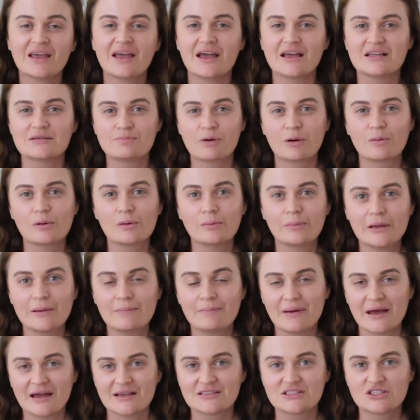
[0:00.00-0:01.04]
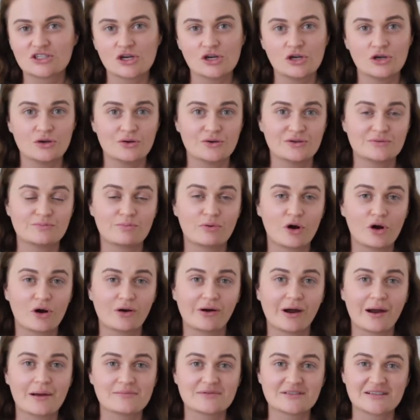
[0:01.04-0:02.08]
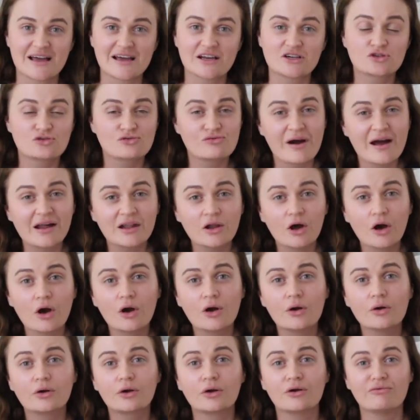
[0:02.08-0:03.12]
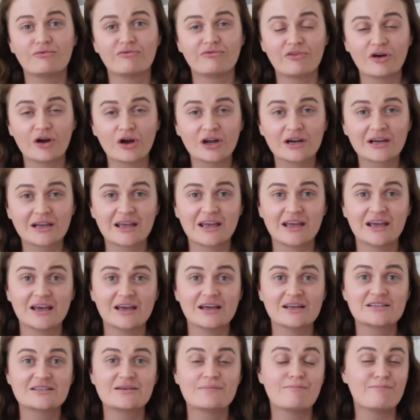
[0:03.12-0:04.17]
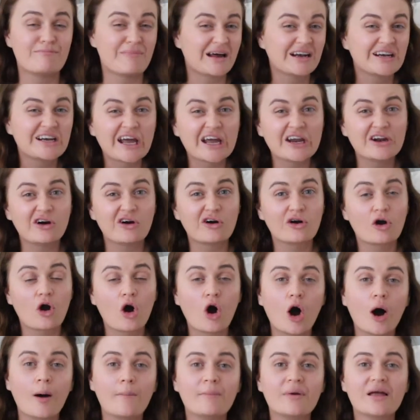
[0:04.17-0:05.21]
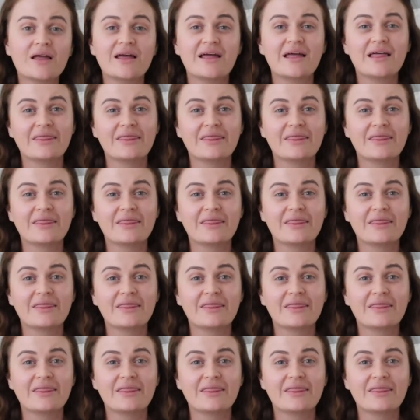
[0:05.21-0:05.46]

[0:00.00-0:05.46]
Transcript: it's probably best to use programs like Trello, ConvertKit, Monday.com.